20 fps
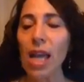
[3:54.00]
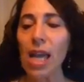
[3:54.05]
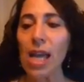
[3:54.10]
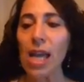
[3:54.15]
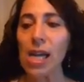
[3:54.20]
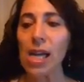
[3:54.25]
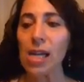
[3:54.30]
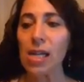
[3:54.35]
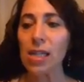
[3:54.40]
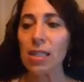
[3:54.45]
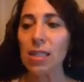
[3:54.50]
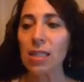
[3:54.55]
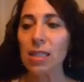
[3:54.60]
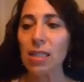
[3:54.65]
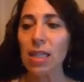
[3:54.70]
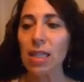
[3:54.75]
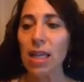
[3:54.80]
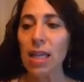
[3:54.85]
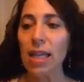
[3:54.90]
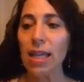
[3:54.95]

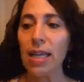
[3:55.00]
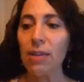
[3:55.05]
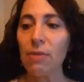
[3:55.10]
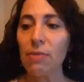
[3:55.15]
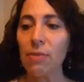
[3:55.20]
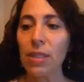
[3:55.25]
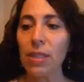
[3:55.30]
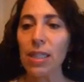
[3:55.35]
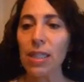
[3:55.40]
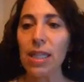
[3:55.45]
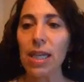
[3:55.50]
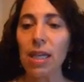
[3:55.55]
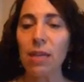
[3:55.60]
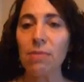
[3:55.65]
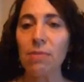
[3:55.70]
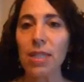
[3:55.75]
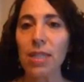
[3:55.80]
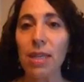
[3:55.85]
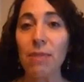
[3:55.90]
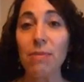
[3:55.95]
And it really
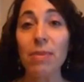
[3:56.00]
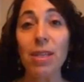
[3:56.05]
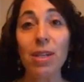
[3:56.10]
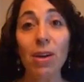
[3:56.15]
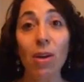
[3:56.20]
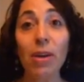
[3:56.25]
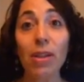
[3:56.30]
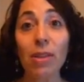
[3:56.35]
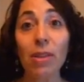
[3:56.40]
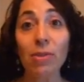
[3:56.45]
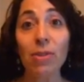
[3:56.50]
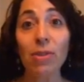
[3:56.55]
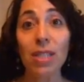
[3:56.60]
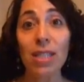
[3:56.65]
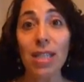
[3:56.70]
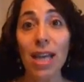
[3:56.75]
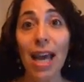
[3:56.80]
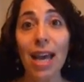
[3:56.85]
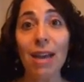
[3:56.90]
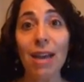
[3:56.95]
helps keep me going through
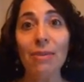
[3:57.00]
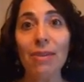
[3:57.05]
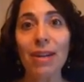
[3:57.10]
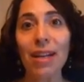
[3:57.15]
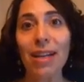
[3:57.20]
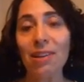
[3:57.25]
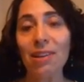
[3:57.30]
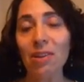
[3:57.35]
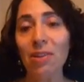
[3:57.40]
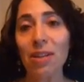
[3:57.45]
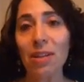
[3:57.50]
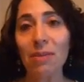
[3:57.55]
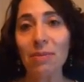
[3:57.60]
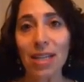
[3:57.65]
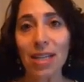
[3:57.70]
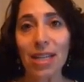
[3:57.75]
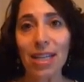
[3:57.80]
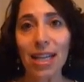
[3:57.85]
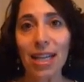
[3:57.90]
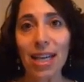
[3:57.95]
the day when I know that I'm
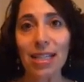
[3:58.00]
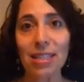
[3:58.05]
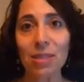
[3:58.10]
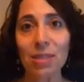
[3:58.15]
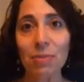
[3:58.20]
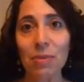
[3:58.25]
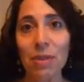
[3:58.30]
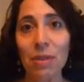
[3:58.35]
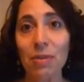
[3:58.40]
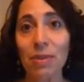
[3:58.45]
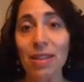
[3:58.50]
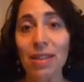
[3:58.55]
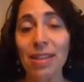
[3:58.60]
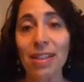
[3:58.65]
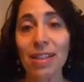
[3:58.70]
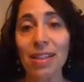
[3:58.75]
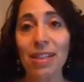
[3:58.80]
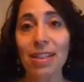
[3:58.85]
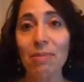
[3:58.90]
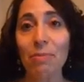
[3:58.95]
going to get to be with
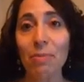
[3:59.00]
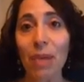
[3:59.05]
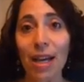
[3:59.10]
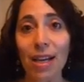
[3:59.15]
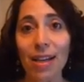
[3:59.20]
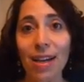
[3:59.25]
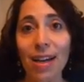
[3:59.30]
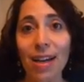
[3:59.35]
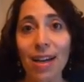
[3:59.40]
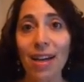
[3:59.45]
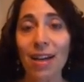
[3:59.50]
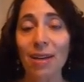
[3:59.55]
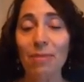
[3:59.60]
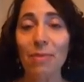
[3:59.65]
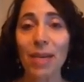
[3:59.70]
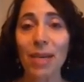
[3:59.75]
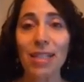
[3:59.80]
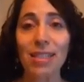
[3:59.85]
Becca and